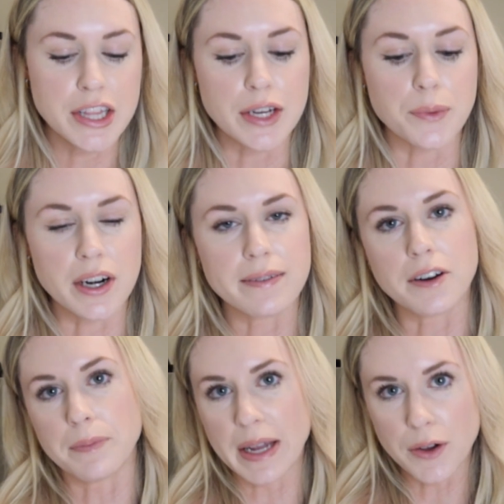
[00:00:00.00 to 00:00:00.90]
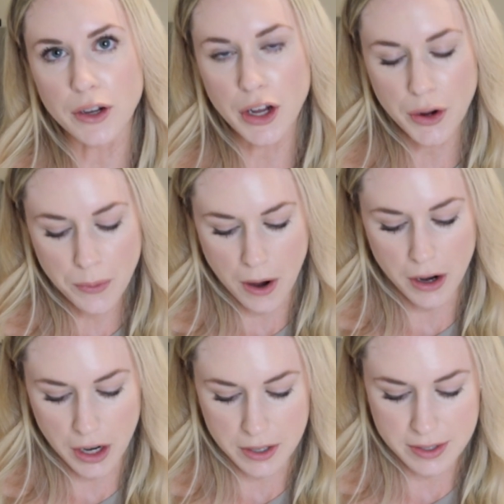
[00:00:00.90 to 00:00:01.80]
that one of her male
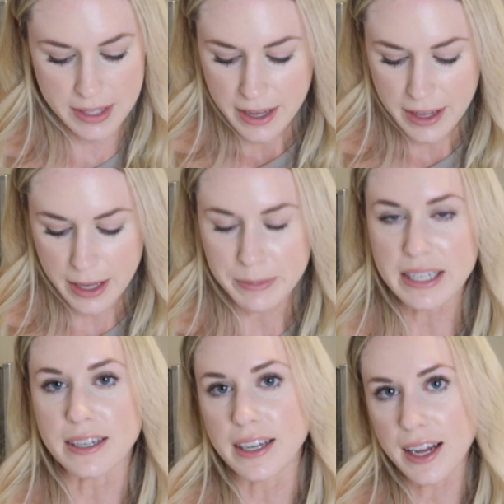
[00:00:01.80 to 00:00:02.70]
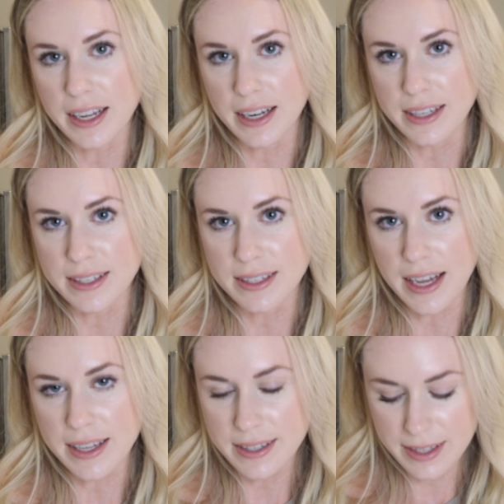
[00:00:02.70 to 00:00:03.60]
coworkers keeps a gun in his
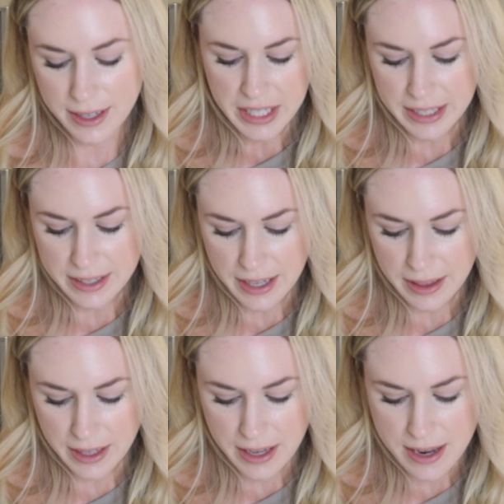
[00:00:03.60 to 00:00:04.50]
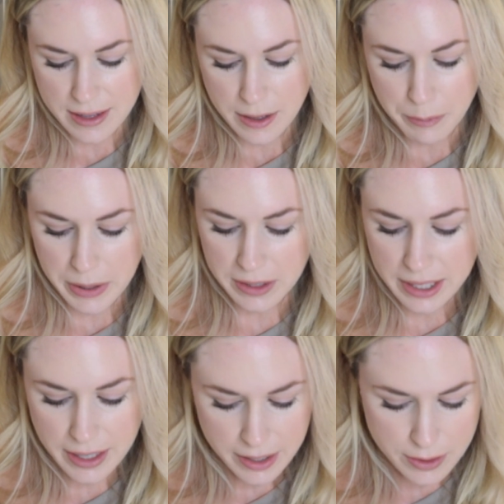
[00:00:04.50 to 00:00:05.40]
desk. He said that the
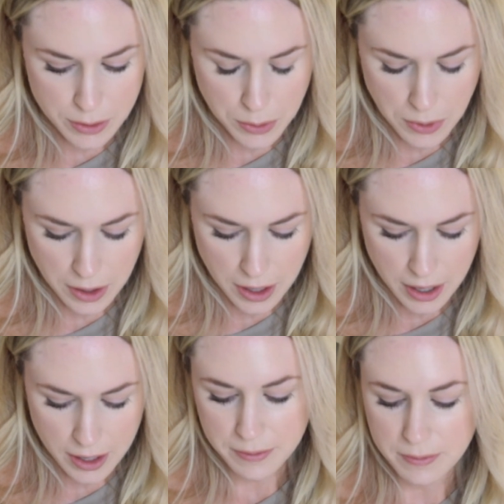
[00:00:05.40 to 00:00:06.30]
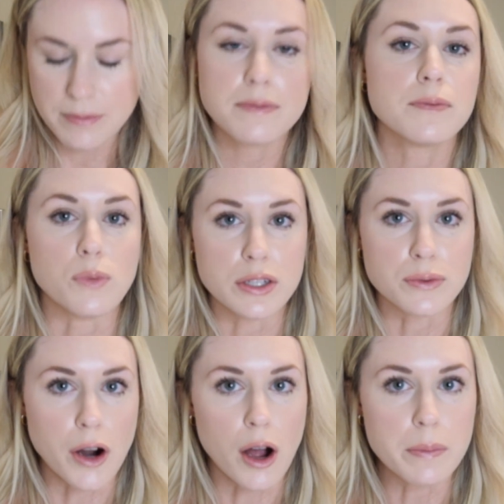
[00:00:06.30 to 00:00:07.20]
building next door was
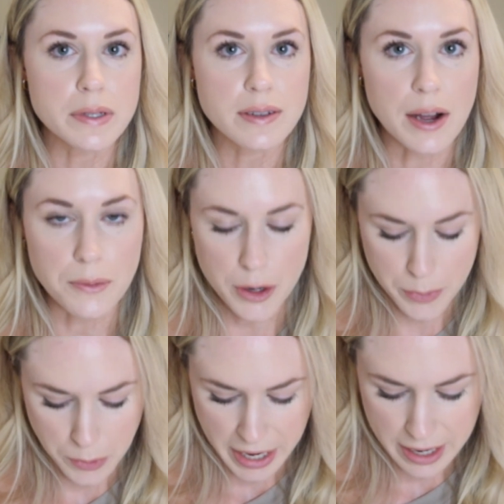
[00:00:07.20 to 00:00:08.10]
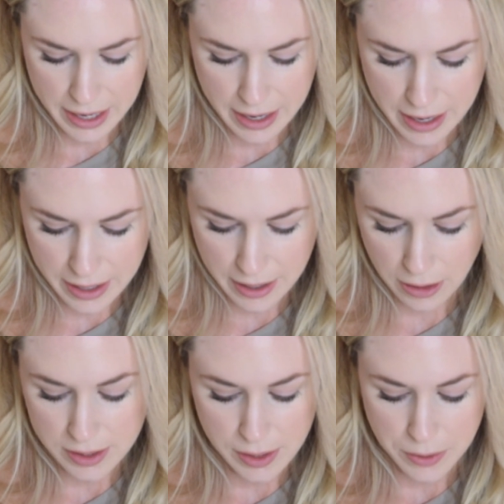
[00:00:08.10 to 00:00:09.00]
robbed at one point, and
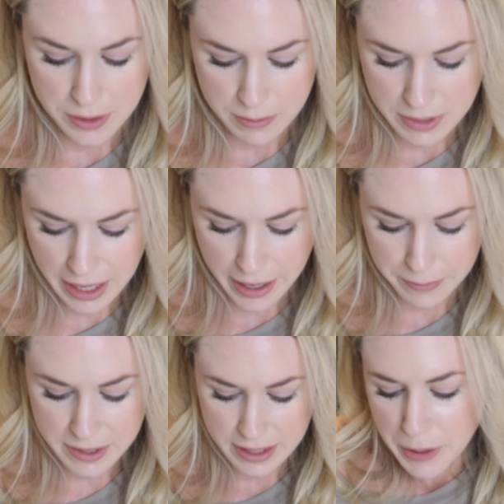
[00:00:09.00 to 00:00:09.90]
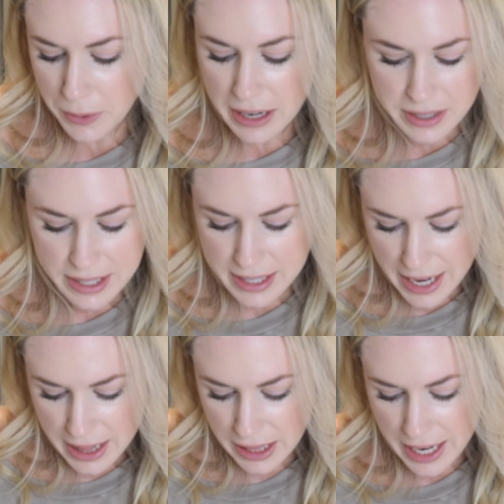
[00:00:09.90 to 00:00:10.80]
also sometimes people have to
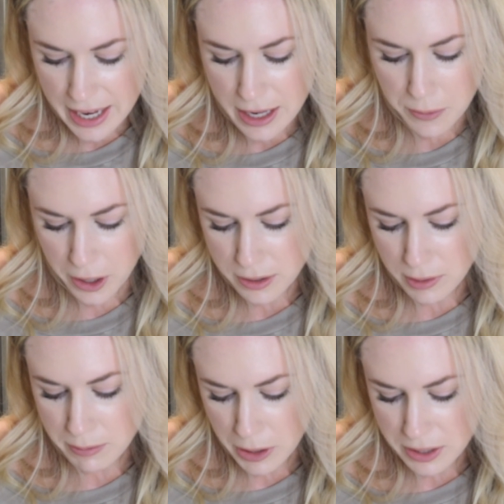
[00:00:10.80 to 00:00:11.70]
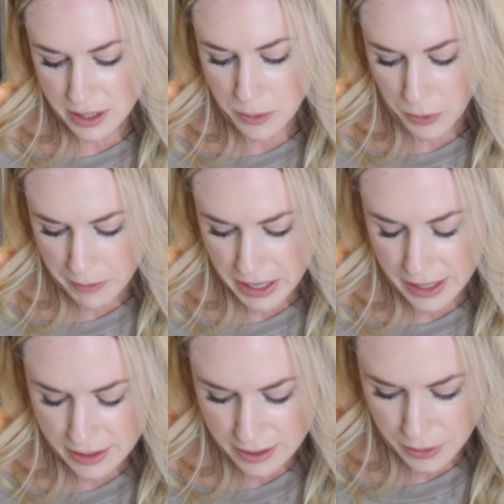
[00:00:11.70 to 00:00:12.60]
stay late. He works with mostly women,
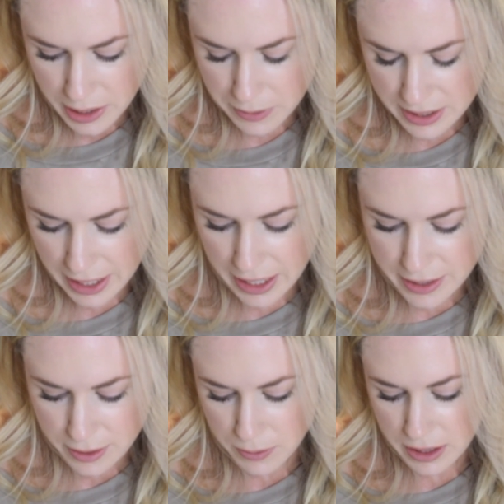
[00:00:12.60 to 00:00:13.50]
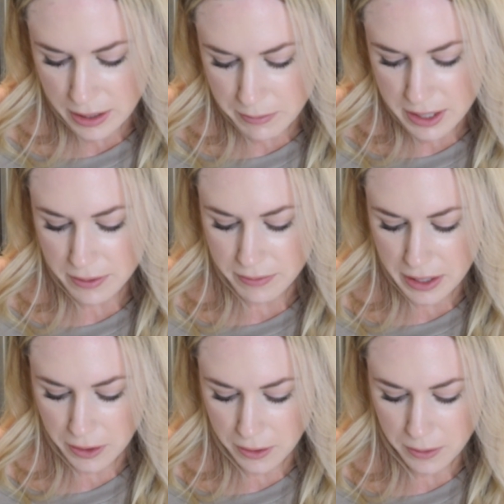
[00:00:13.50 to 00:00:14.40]
and so he was like, I just want them to
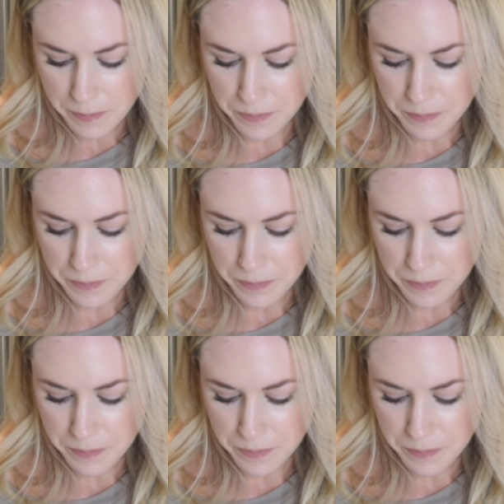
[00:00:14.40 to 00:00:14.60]
feel